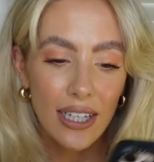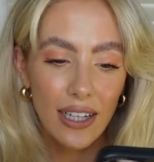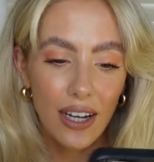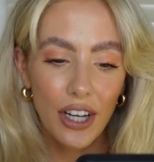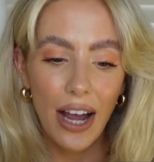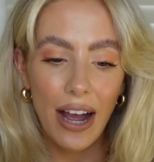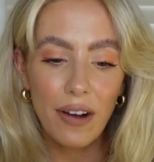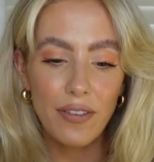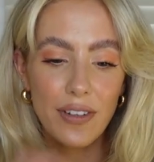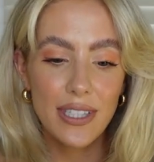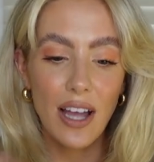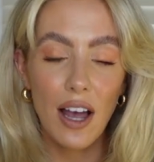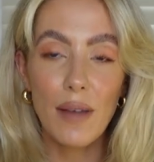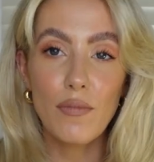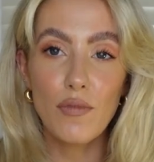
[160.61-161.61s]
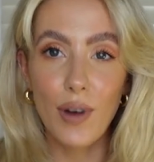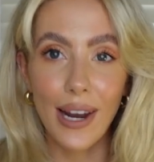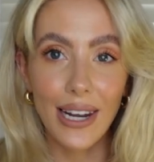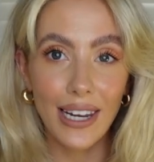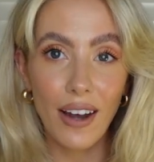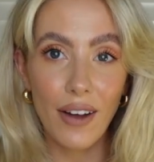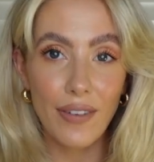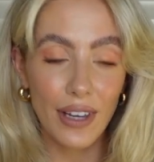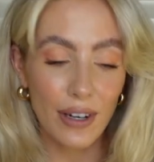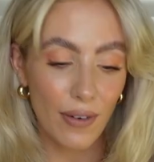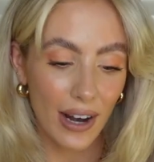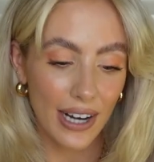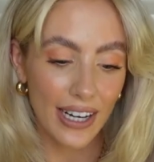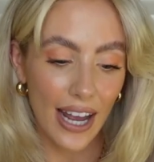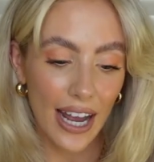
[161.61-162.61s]
kind of outfits that I'm really loving
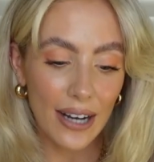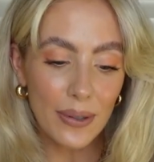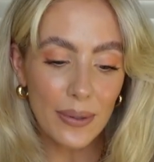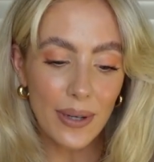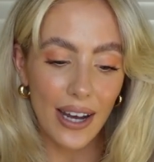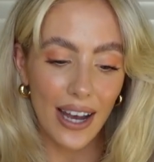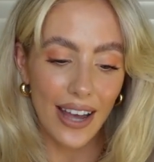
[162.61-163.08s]
right now.